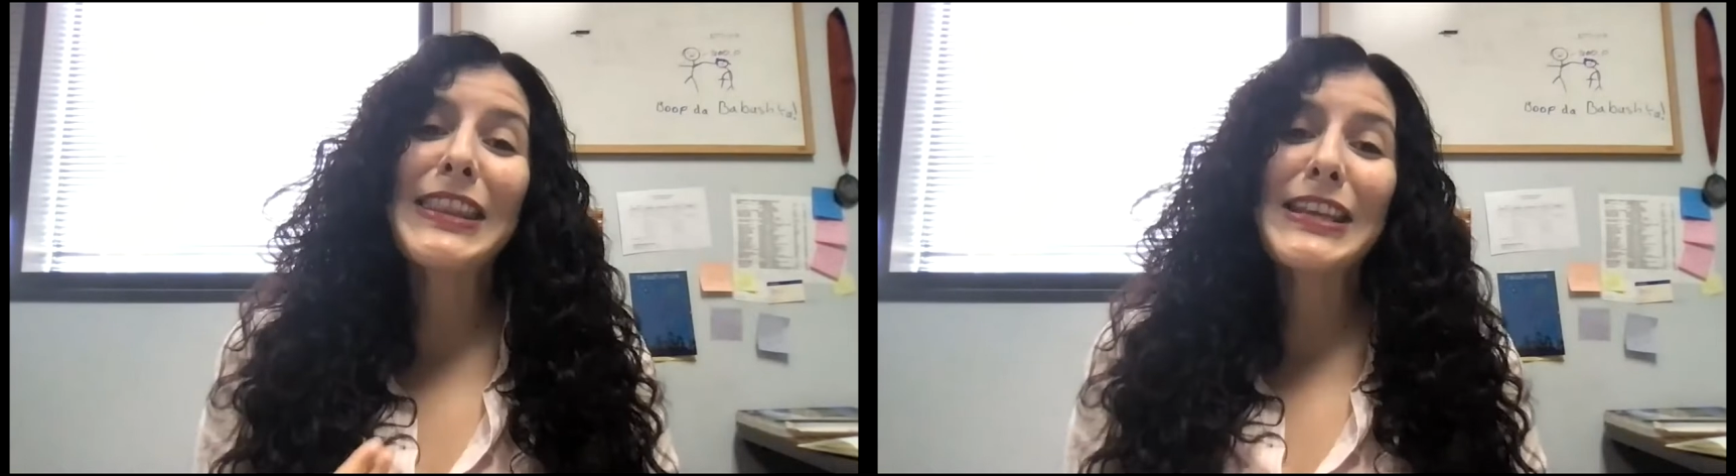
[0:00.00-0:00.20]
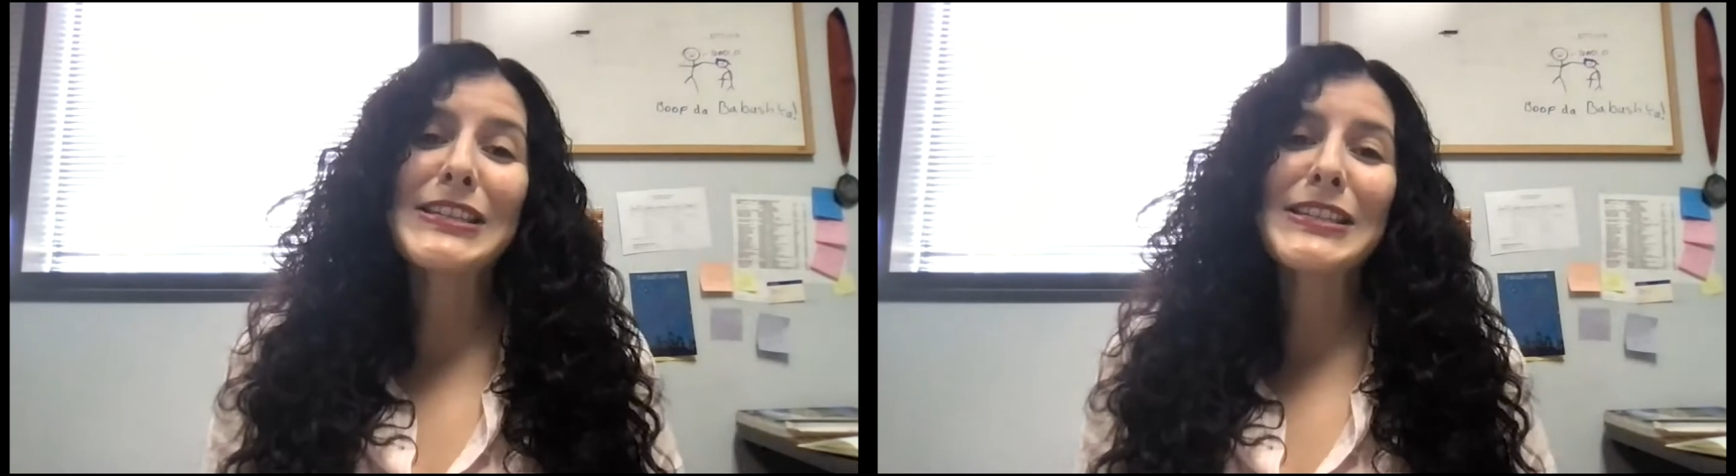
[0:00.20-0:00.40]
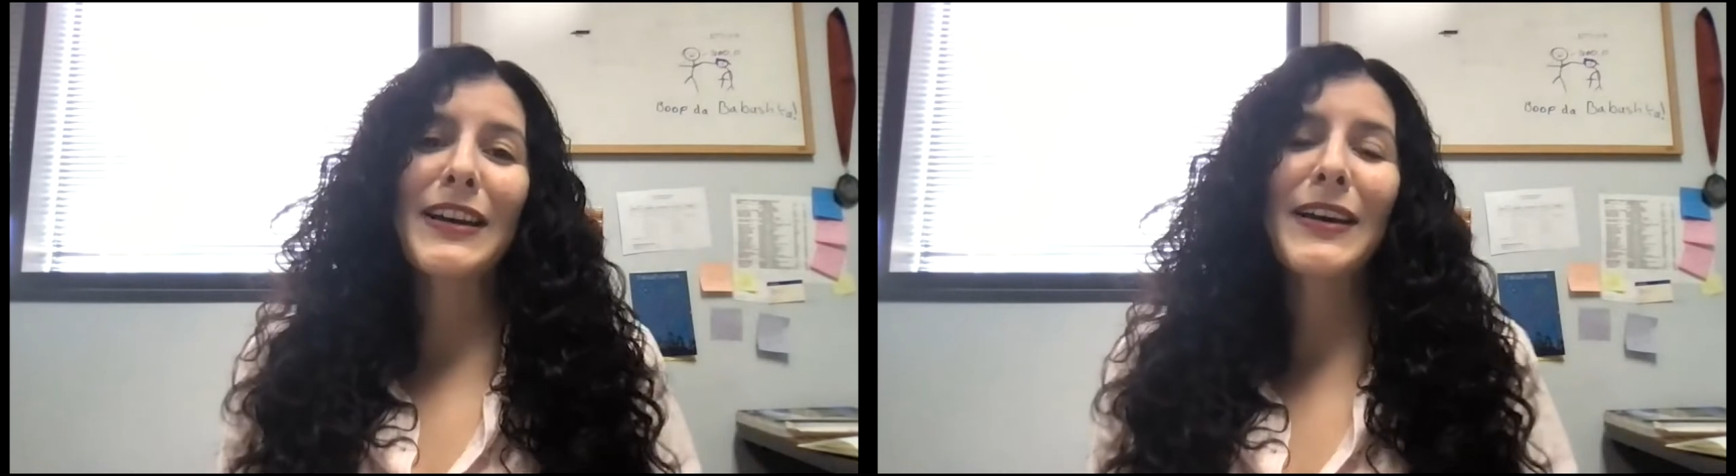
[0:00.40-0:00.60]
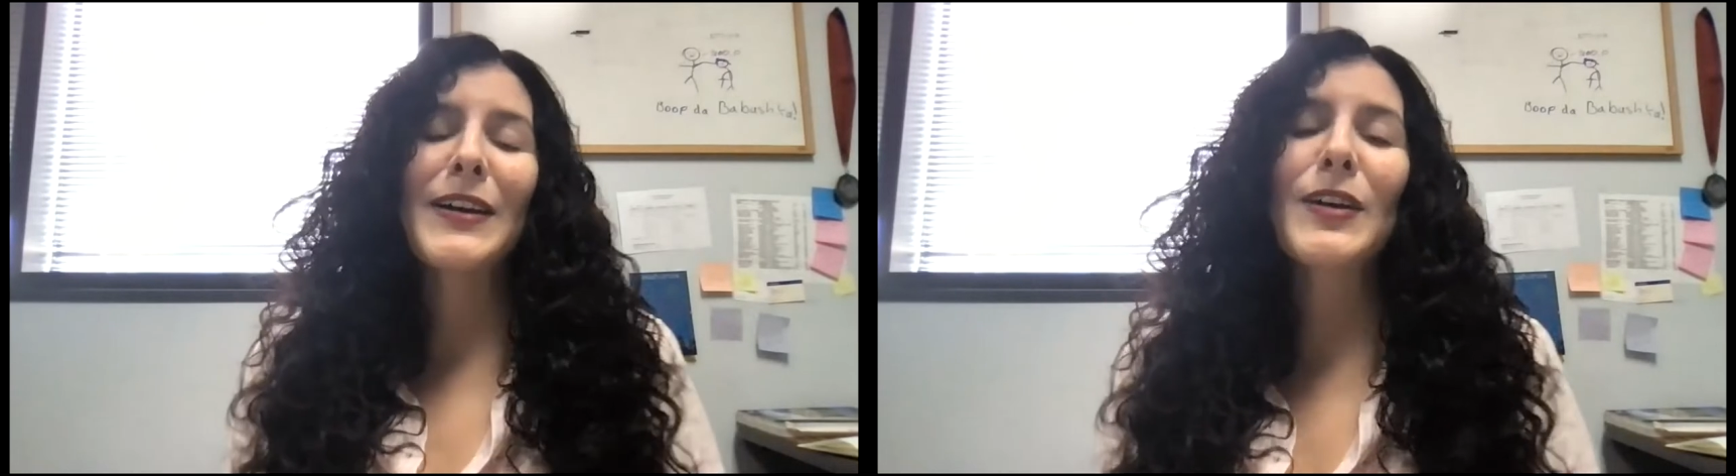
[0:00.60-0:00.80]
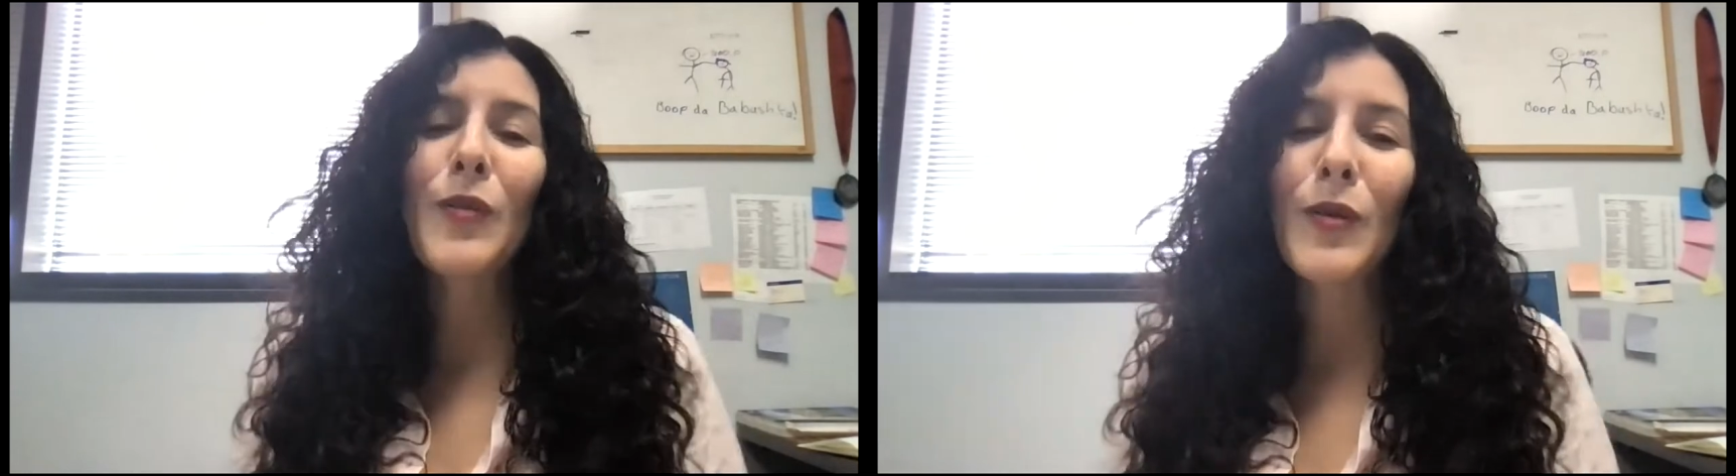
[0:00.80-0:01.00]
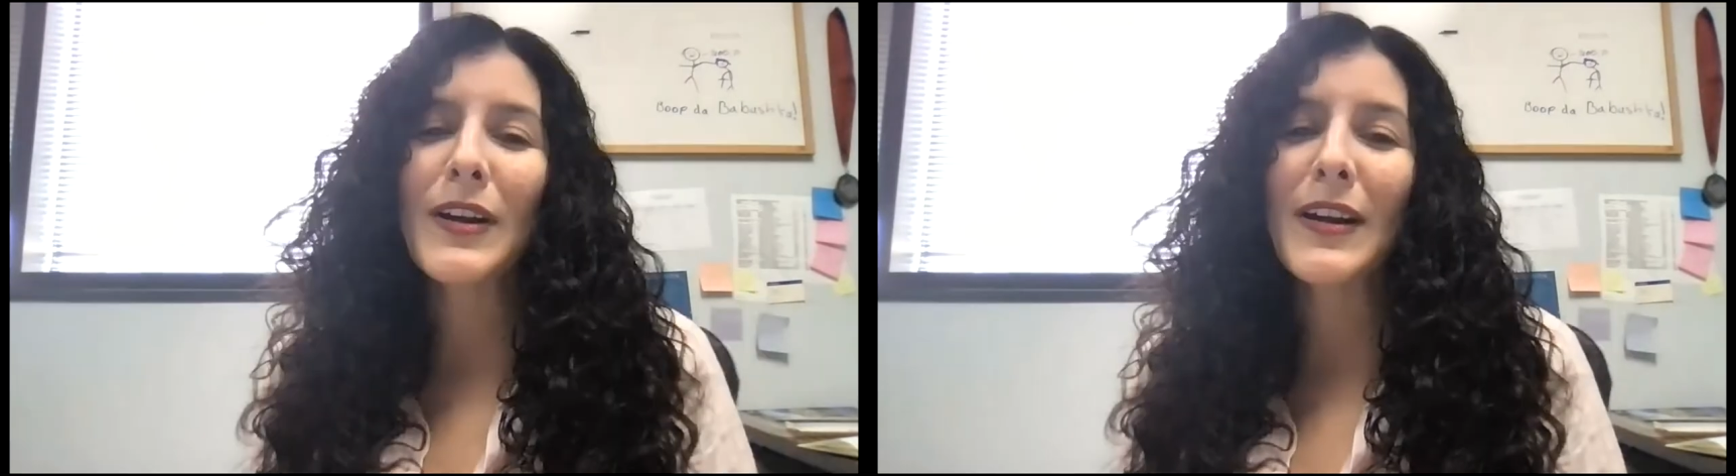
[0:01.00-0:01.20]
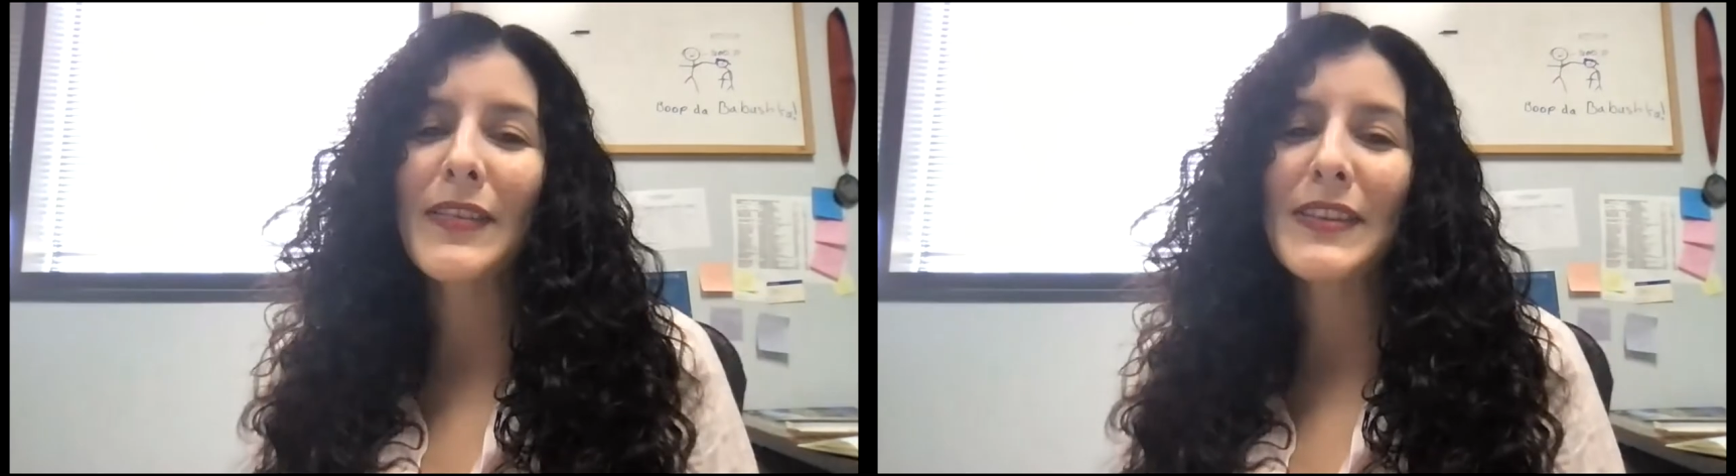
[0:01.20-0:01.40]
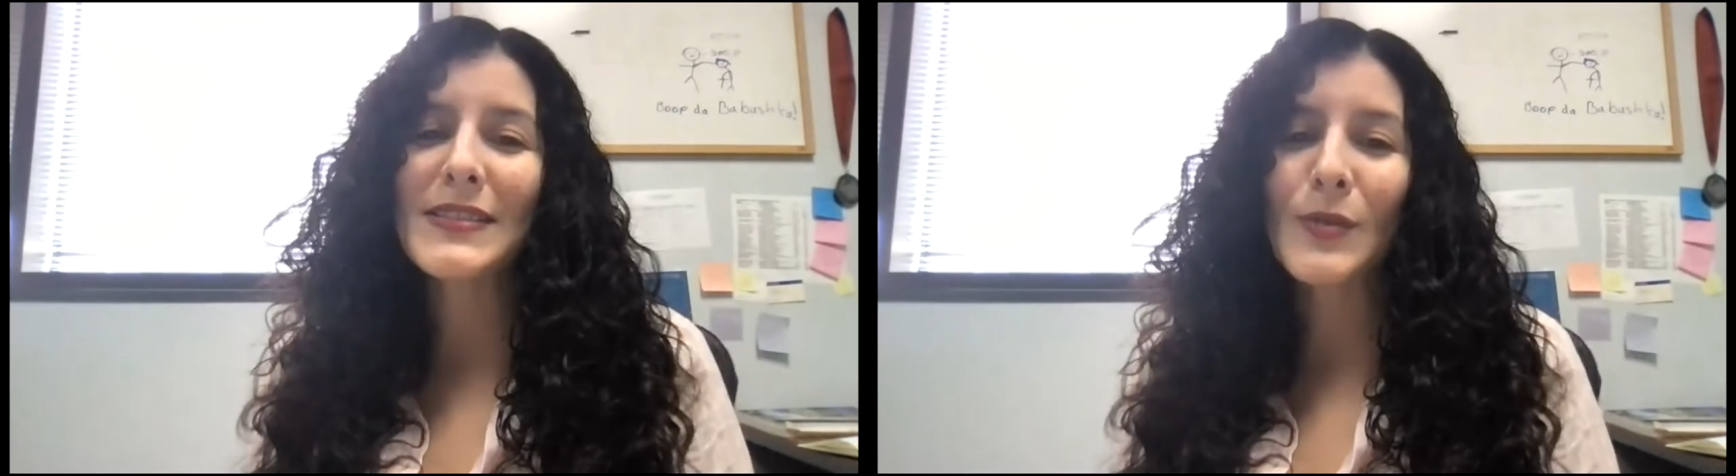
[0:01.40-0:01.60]
this
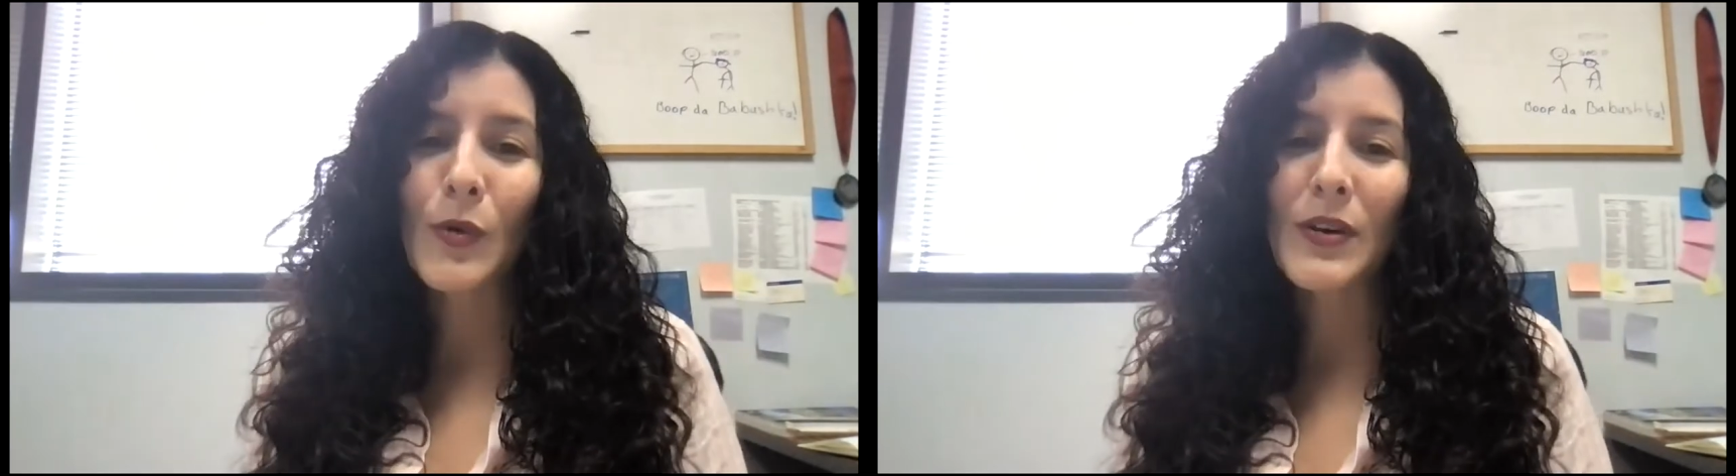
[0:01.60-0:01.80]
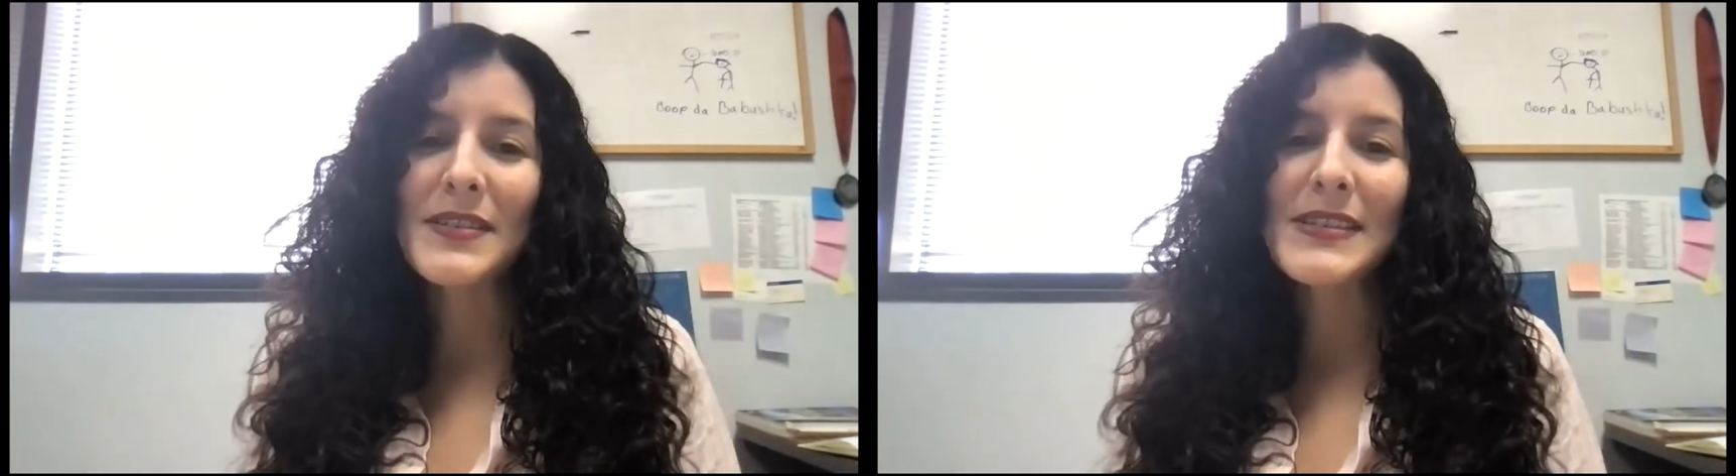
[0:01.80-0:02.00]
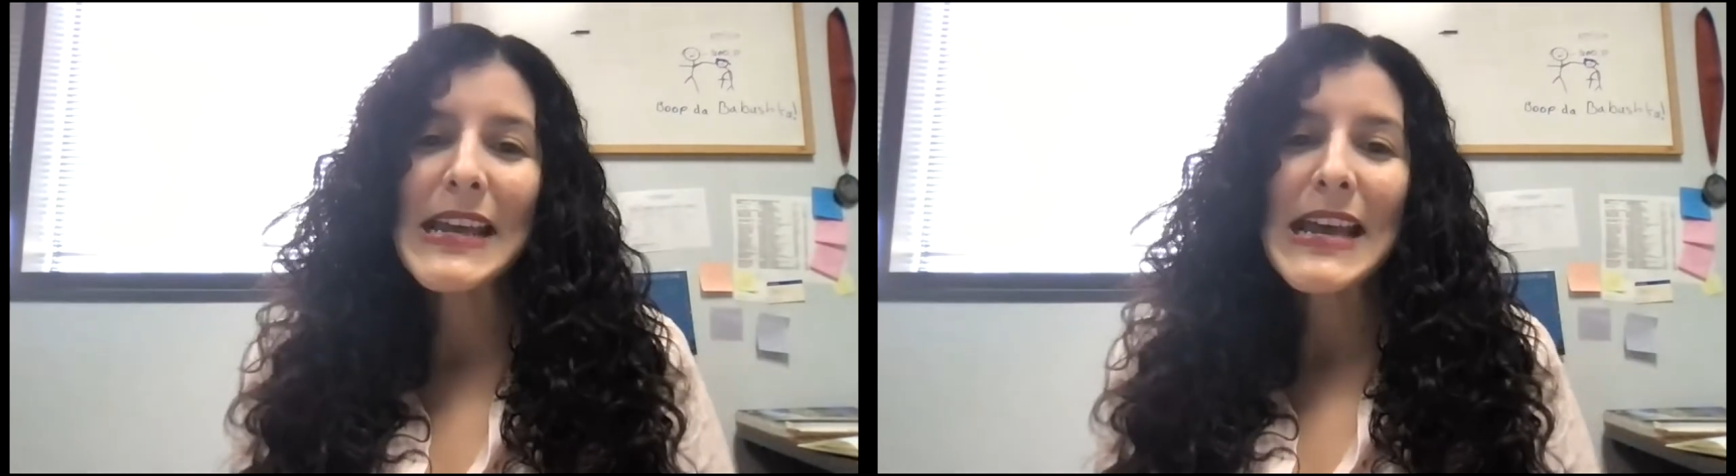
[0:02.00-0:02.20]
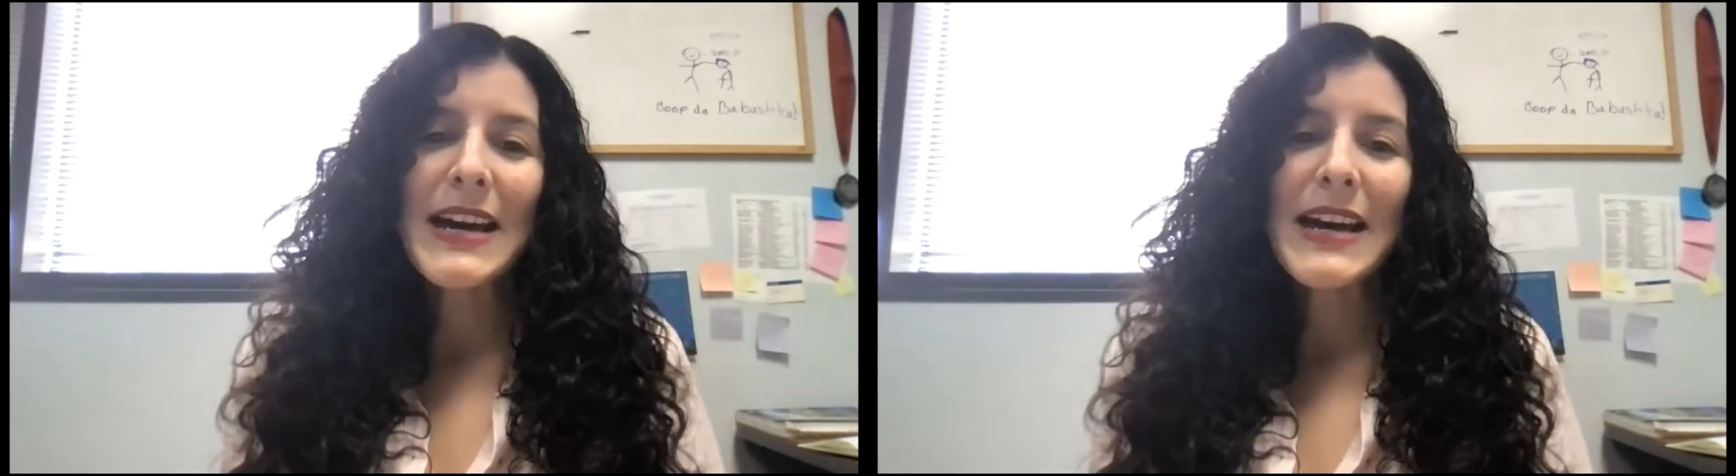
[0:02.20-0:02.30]
course,